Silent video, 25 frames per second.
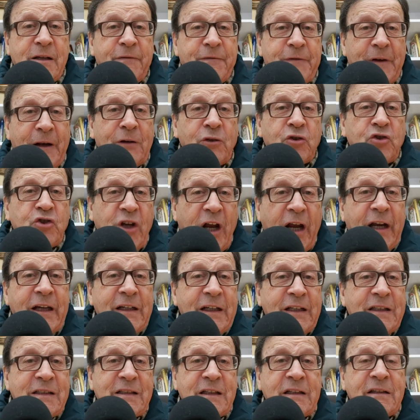the fellow
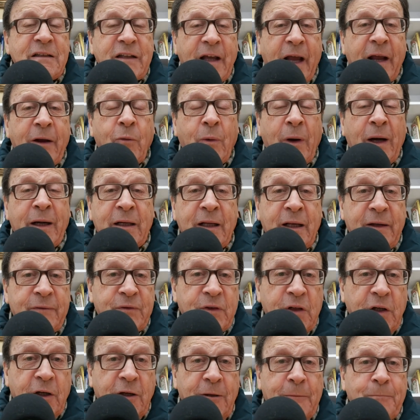Chinese in Taiwan
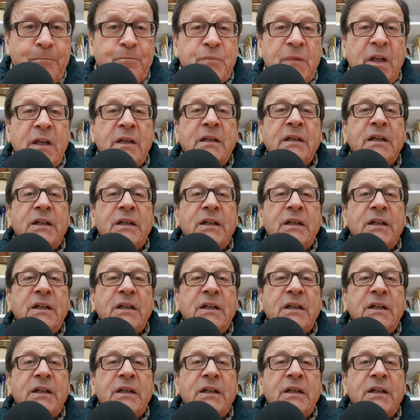have done,